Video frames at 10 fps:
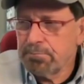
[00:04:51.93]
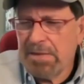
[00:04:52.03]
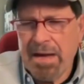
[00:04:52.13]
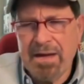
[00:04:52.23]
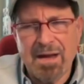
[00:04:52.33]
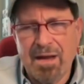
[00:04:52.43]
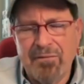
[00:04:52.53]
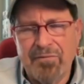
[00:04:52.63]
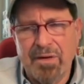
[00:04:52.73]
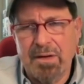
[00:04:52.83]
"Hey,
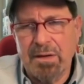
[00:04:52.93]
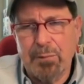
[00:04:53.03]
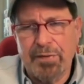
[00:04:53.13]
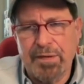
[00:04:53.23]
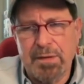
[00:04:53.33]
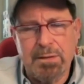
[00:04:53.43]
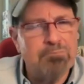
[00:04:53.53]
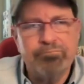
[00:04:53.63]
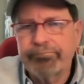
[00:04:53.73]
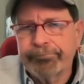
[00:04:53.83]
have within
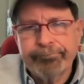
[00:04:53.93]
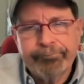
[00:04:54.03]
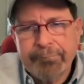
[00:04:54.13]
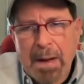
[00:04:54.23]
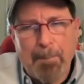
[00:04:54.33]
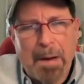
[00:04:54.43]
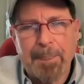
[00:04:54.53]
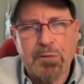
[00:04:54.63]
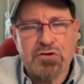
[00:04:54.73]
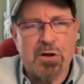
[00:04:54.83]
a
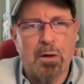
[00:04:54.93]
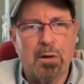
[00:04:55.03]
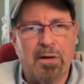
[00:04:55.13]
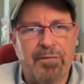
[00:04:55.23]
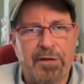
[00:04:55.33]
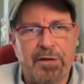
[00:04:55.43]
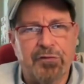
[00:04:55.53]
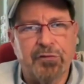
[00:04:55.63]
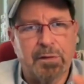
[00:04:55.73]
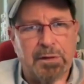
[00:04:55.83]
month or so of
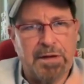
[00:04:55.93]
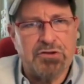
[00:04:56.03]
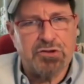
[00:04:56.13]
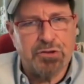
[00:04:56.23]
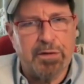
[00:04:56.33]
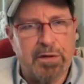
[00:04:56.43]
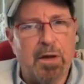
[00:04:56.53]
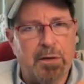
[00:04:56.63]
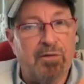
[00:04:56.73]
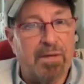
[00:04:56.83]
this alleged shooting
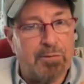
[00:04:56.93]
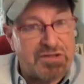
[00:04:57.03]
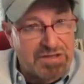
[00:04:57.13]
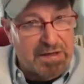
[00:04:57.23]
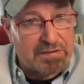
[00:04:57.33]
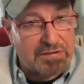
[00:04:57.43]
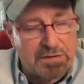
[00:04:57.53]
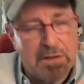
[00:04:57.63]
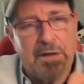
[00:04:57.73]
on November 6th,